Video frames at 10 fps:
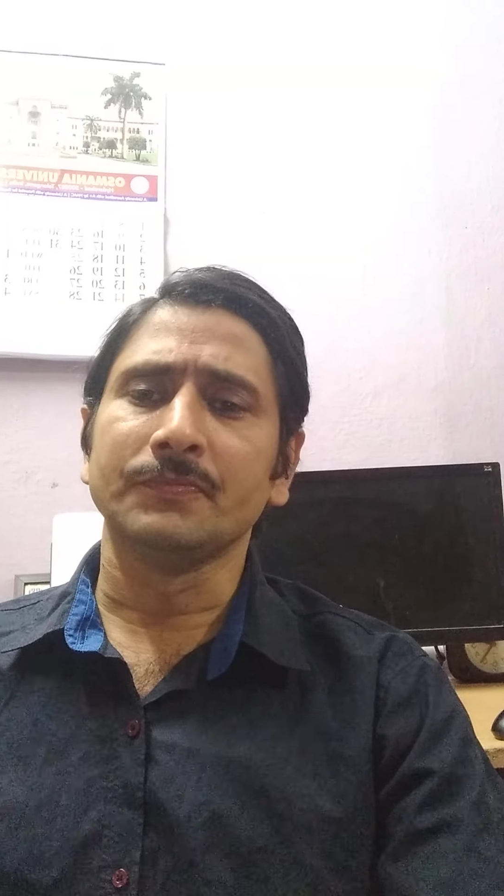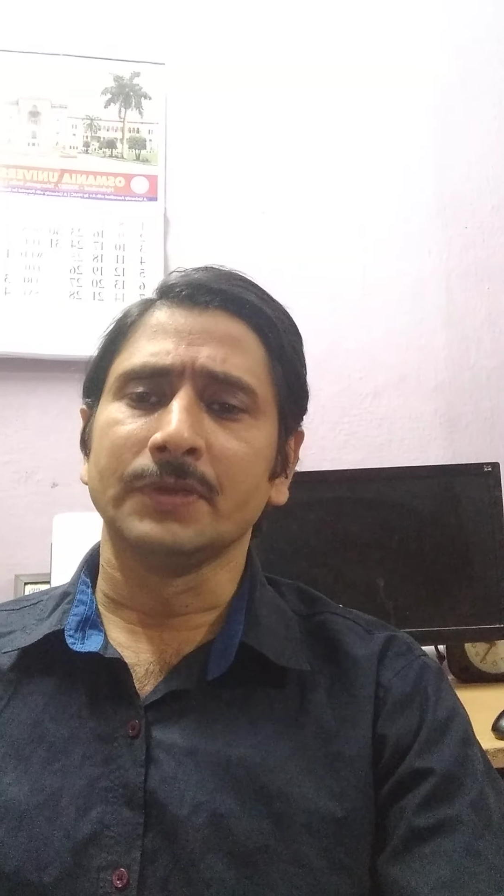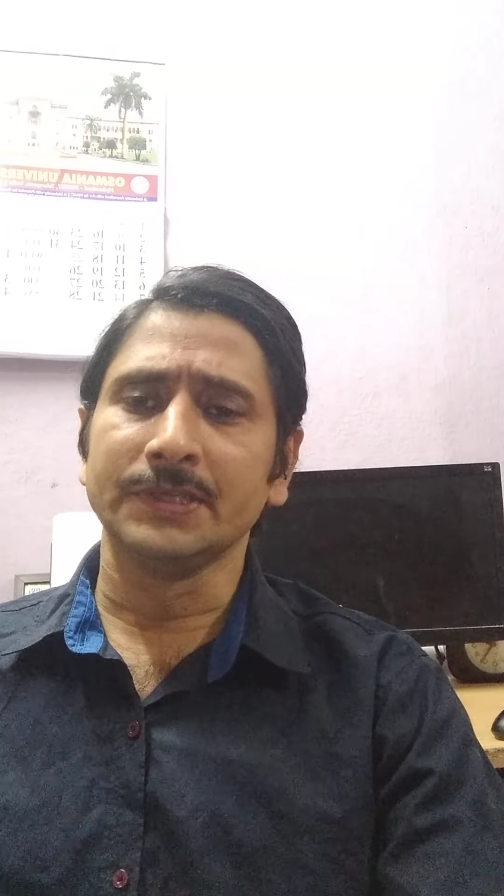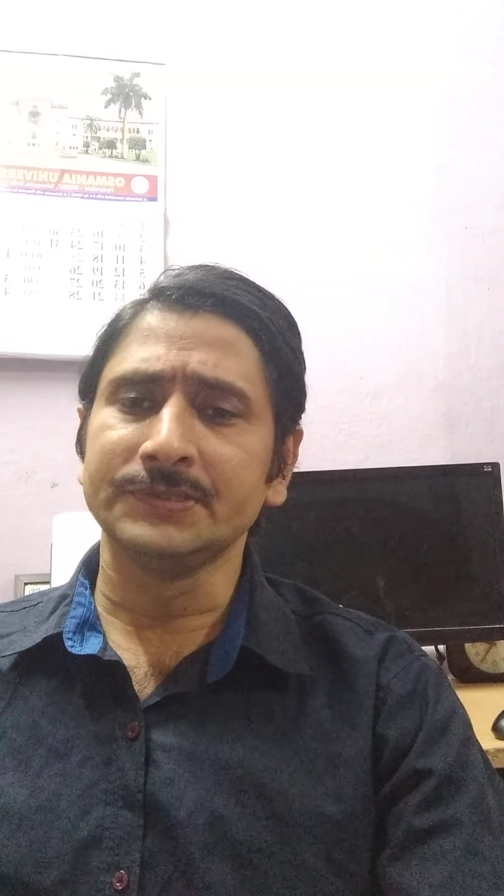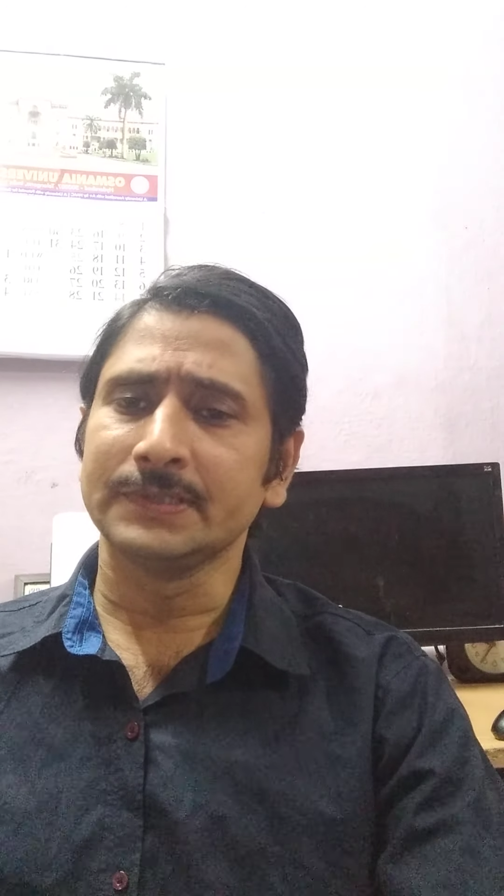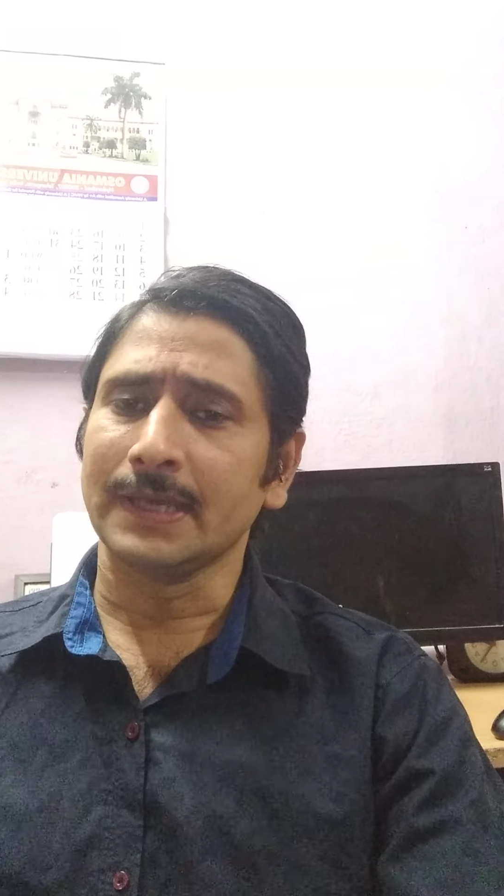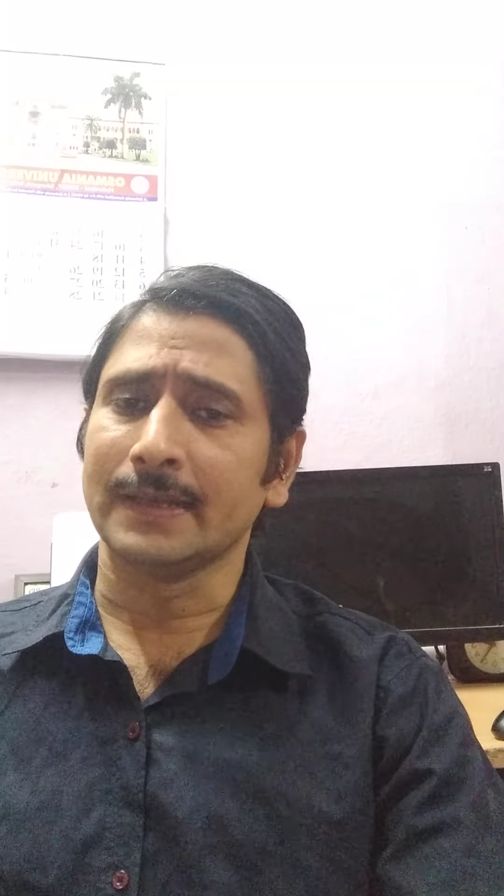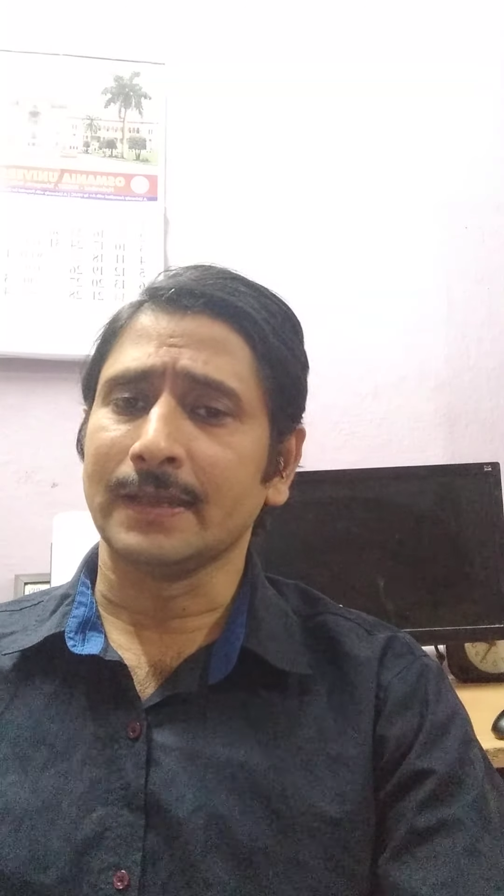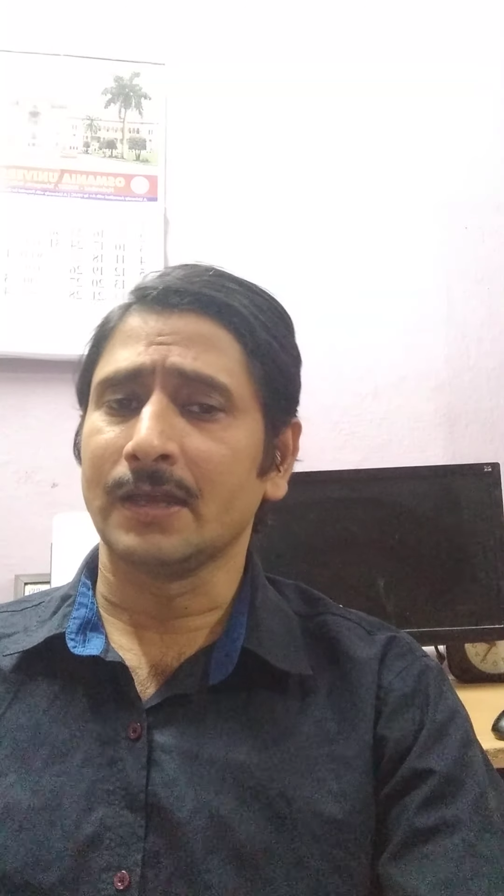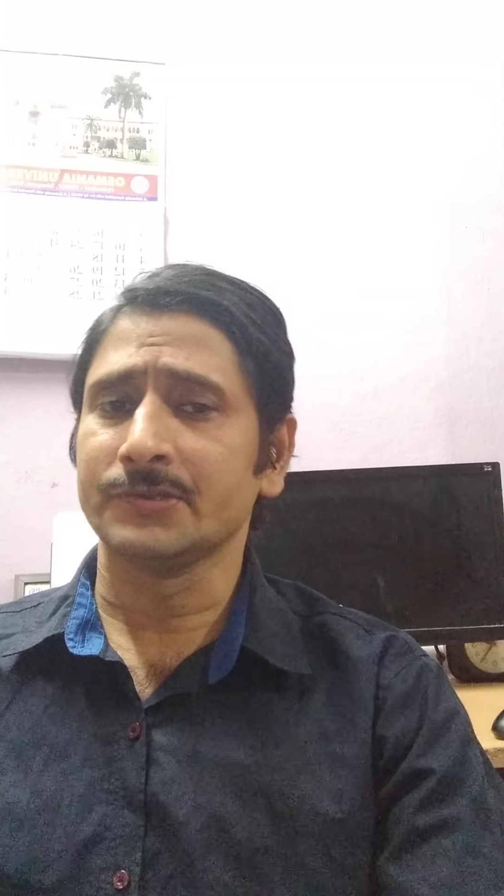of his
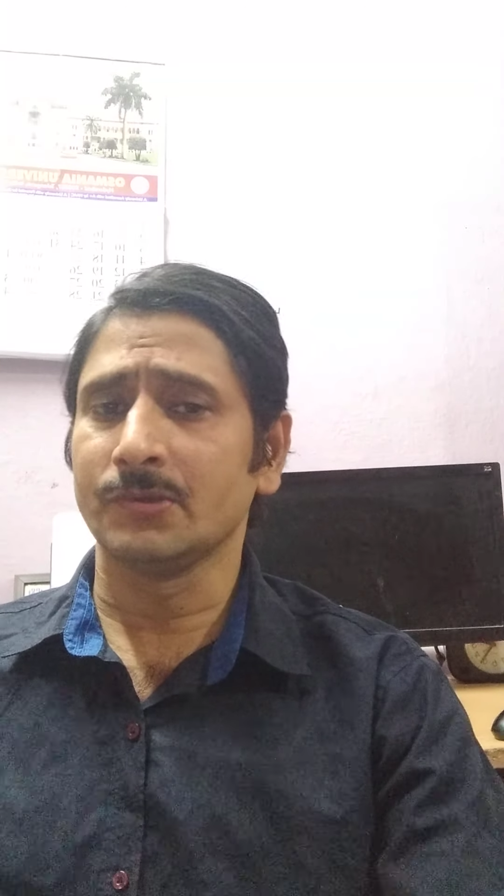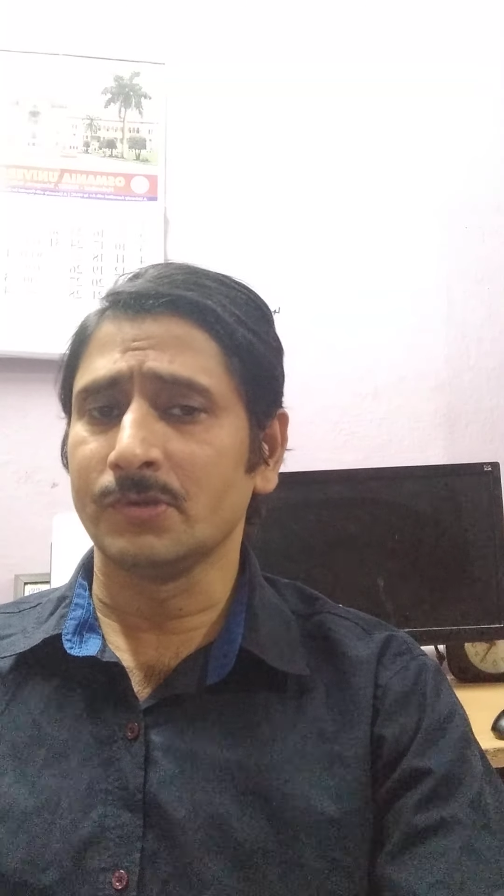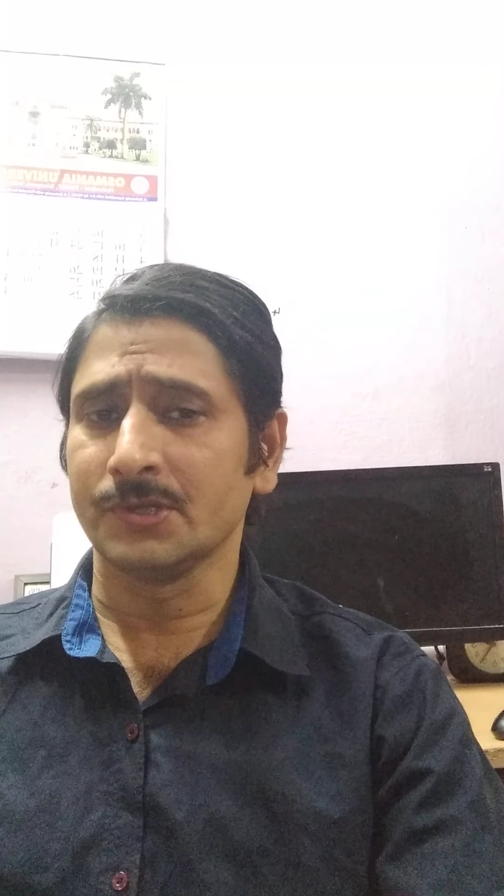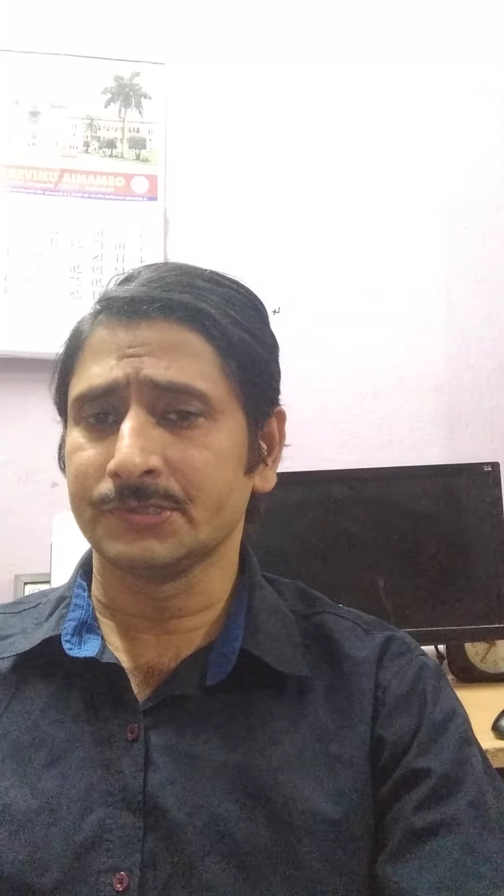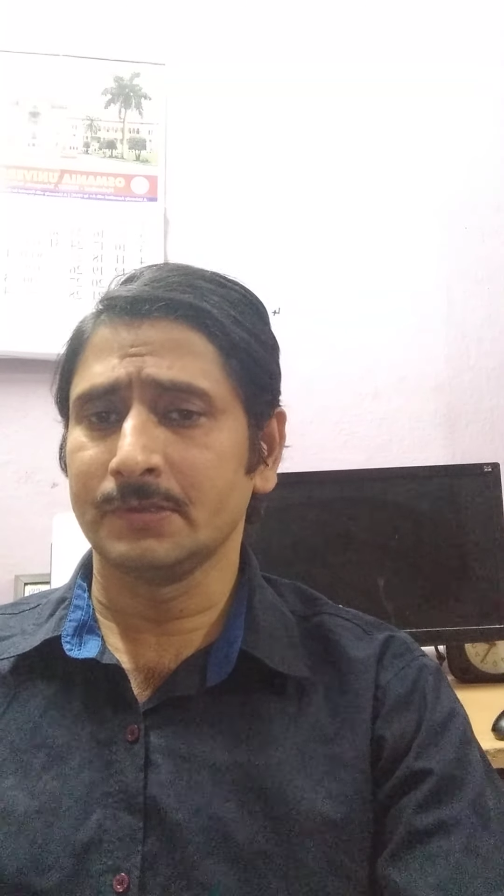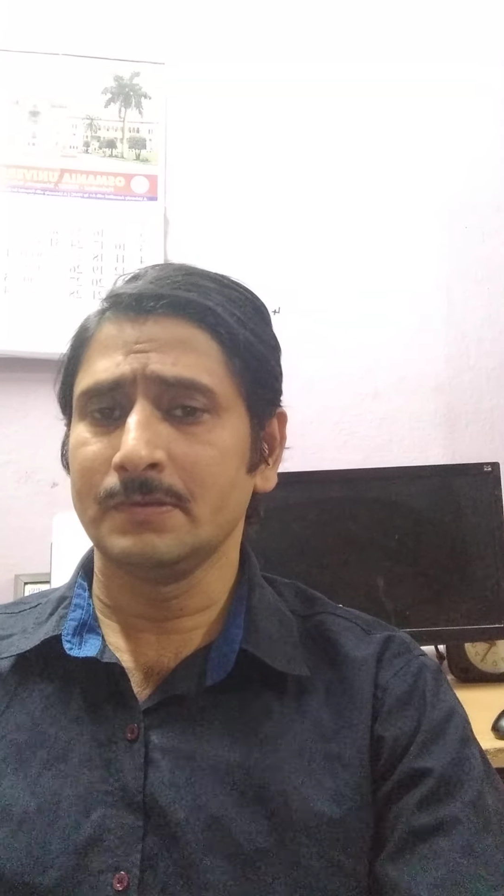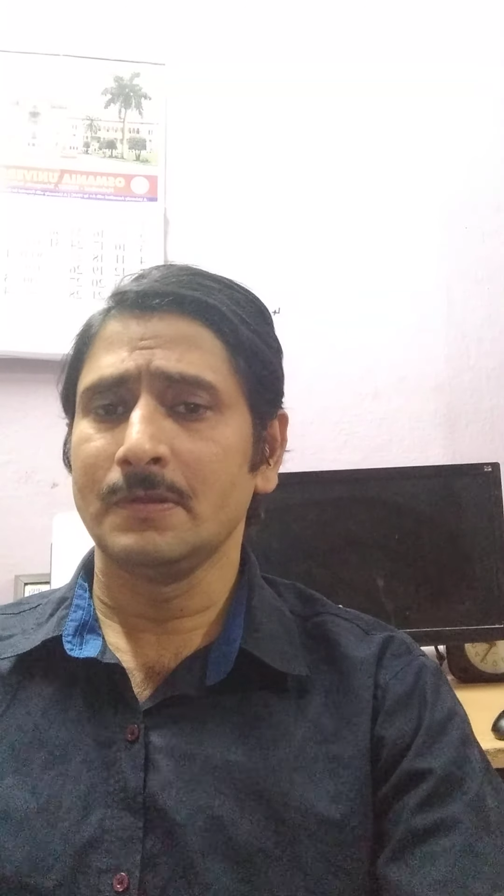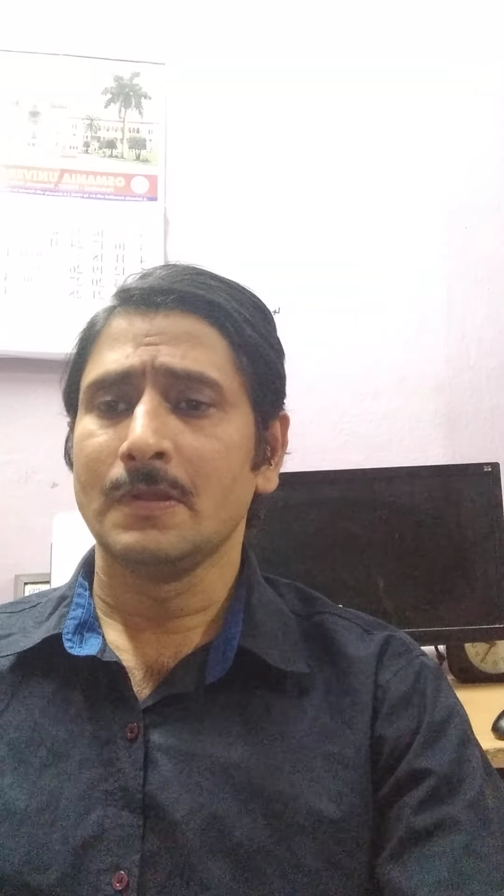and her jurisdiction